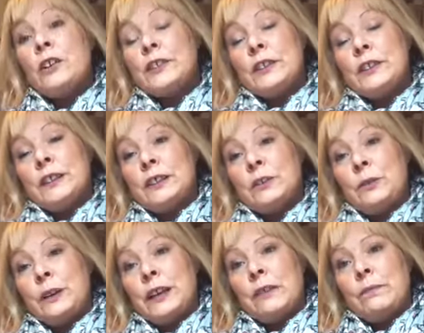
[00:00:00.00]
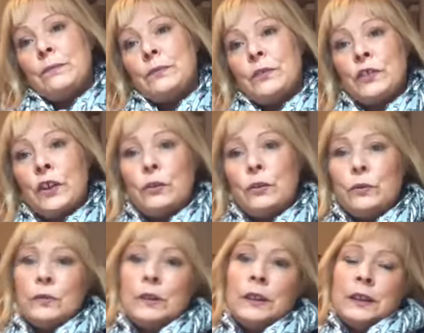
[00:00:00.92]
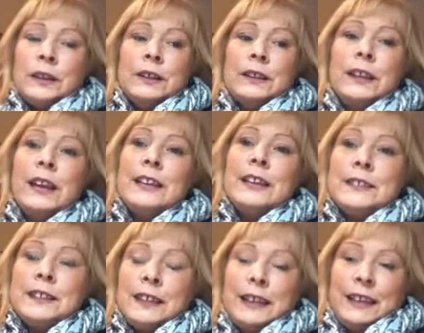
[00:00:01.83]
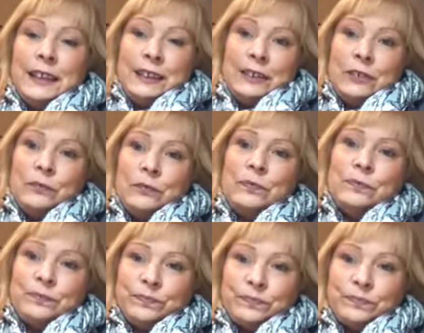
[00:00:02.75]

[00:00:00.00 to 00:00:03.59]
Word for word: that they're doing it. So yeah, that is the thing. Yeah,